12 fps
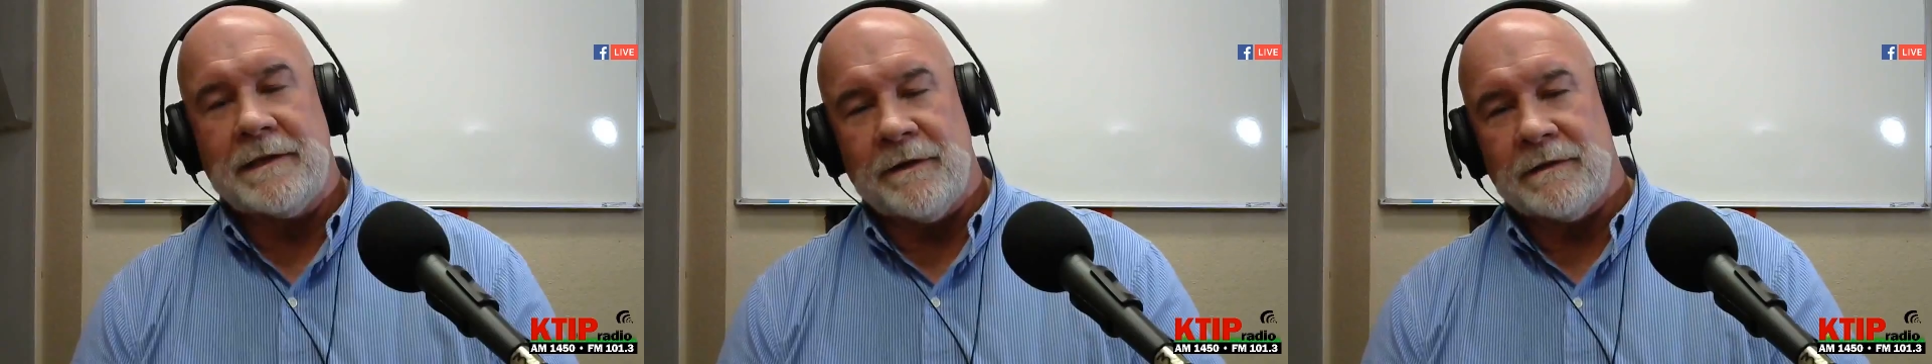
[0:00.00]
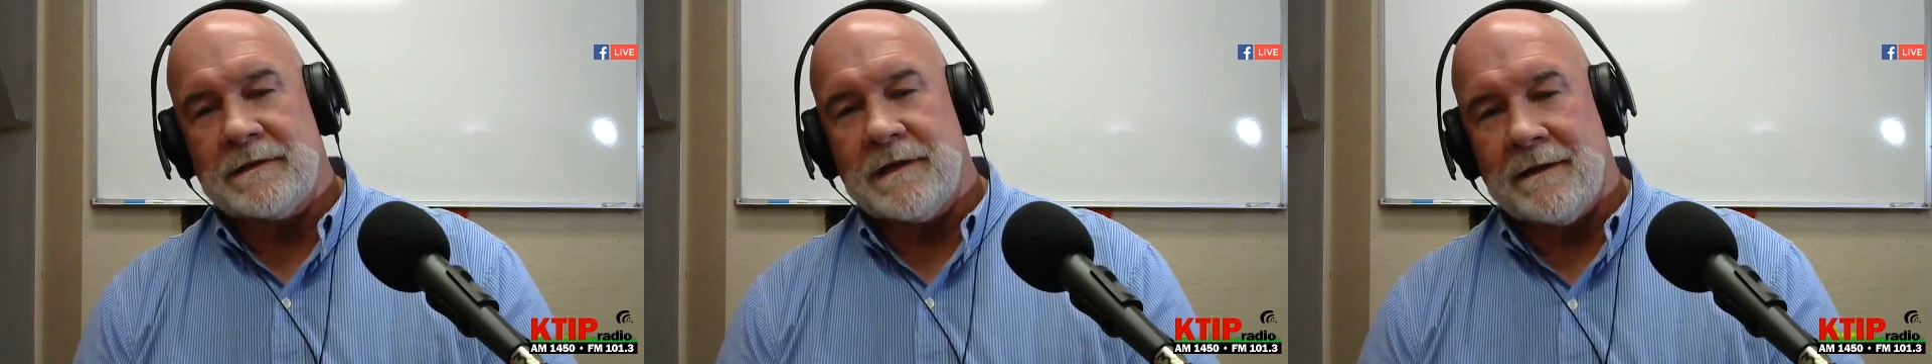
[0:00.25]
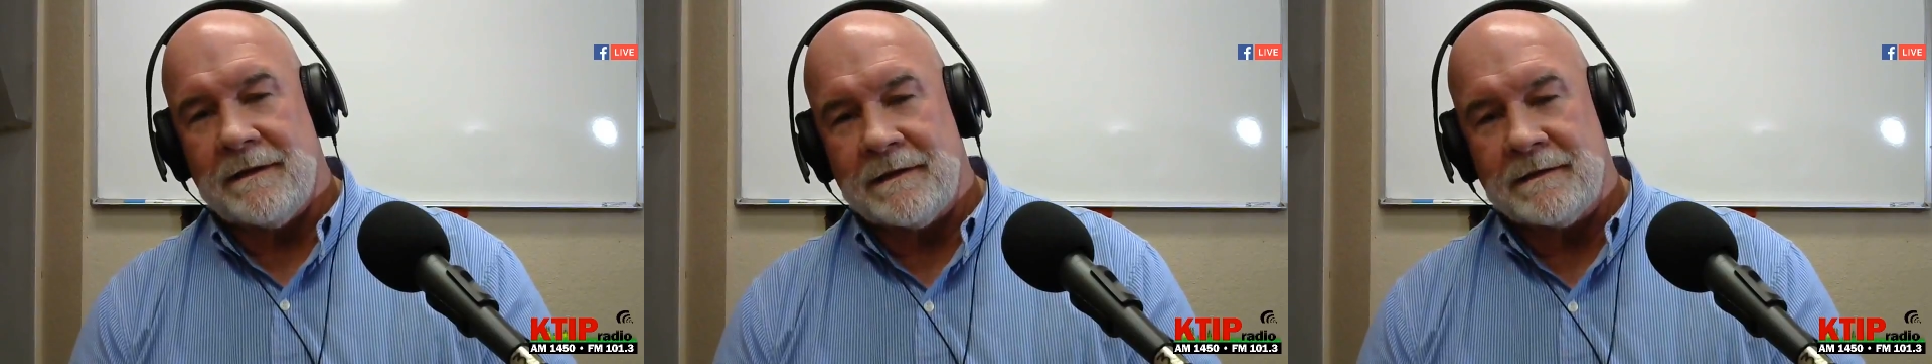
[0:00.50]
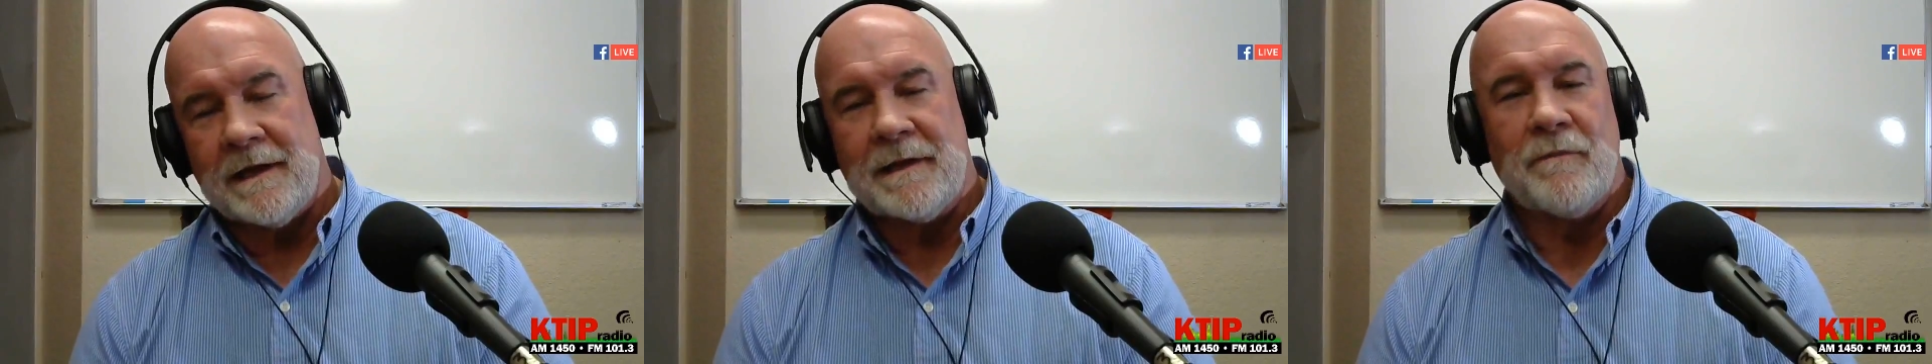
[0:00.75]
you know, it's not
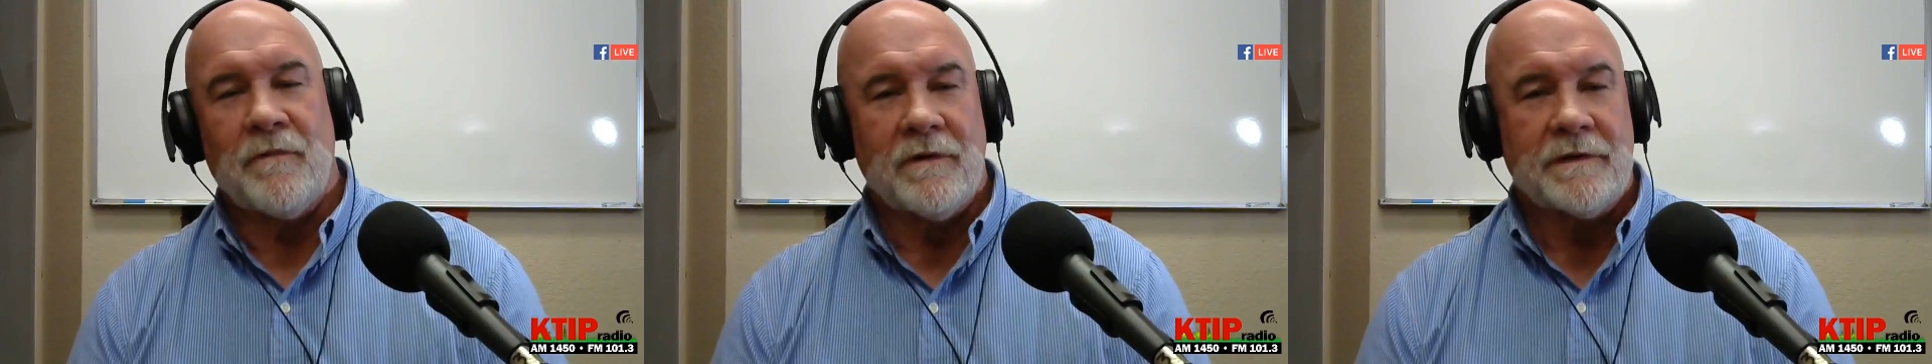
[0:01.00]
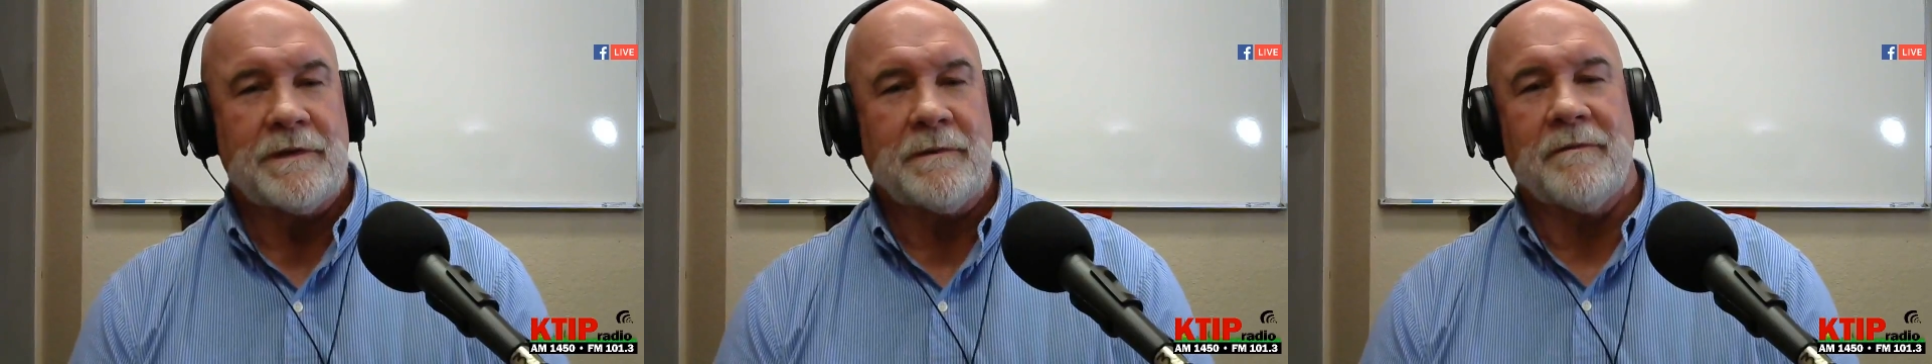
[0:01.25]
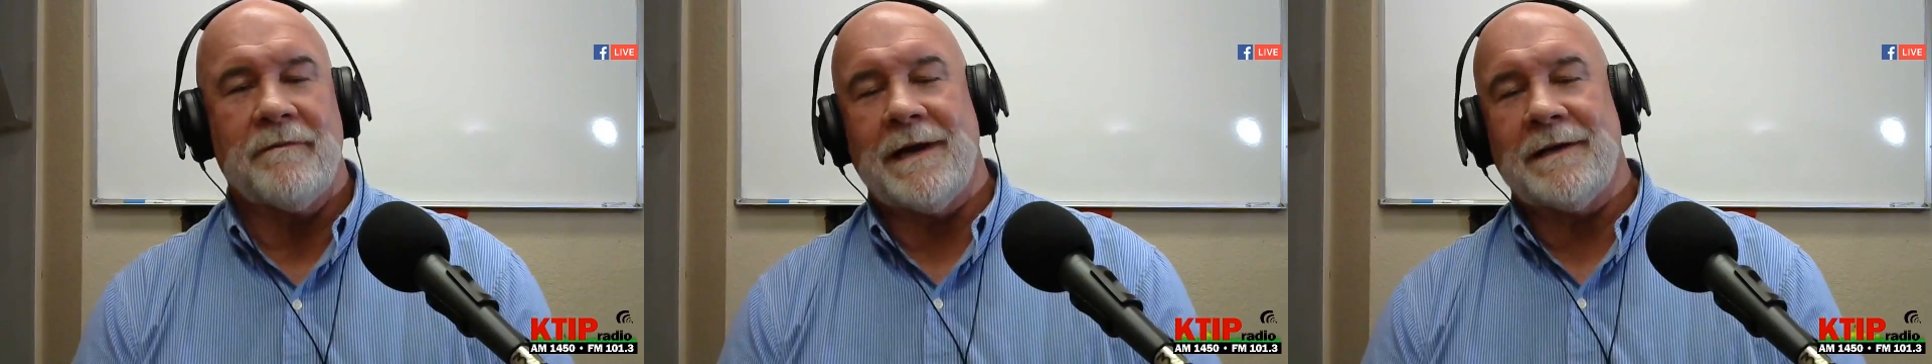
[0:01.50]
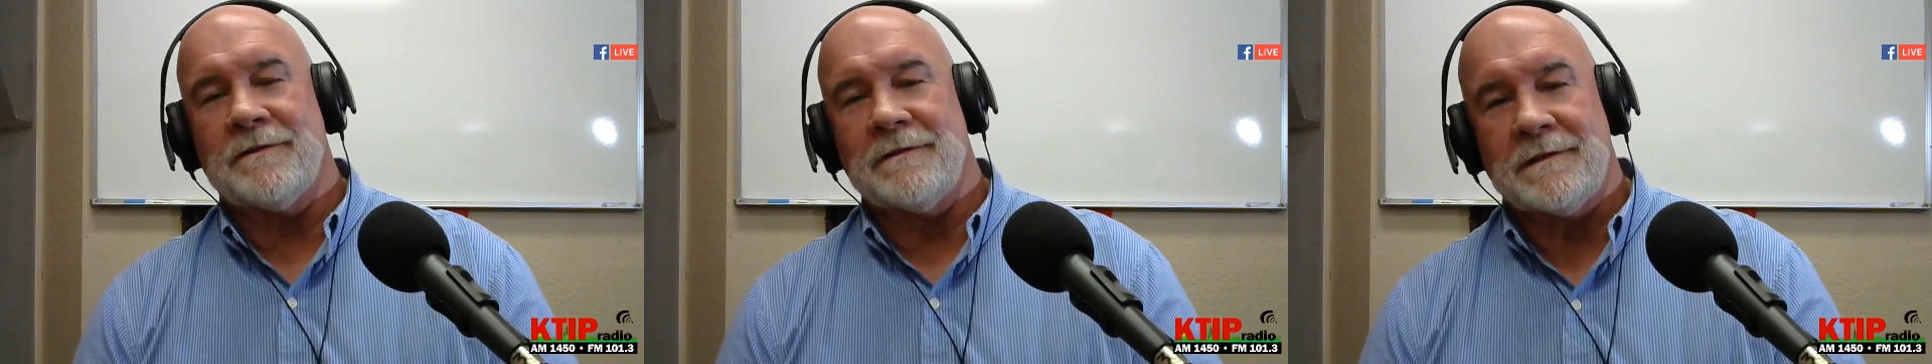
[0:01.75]
it's not the board of
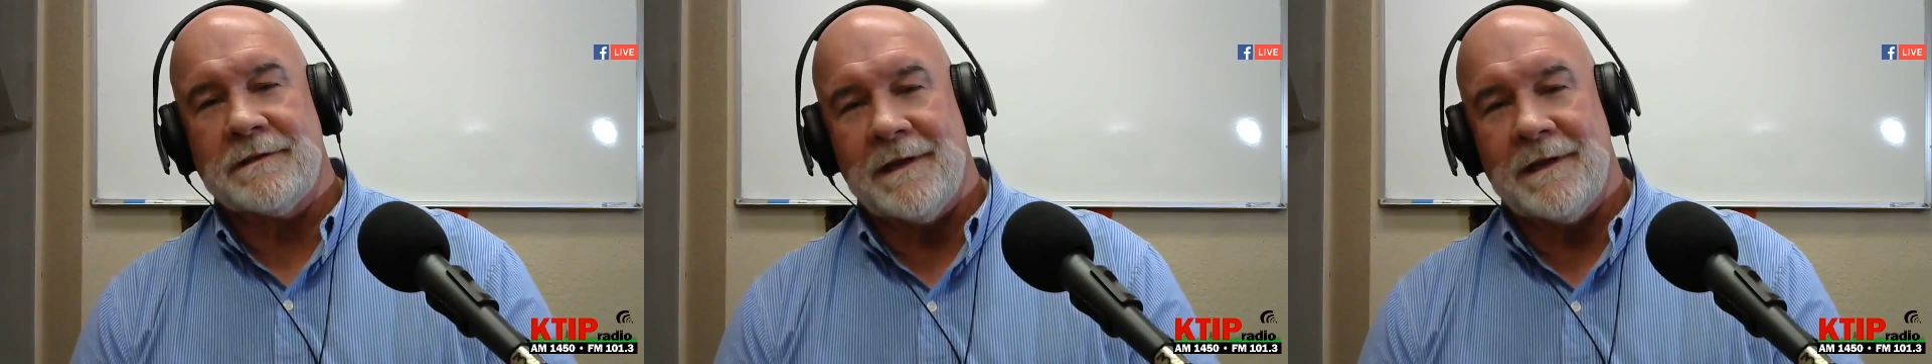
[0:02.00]
supervisors,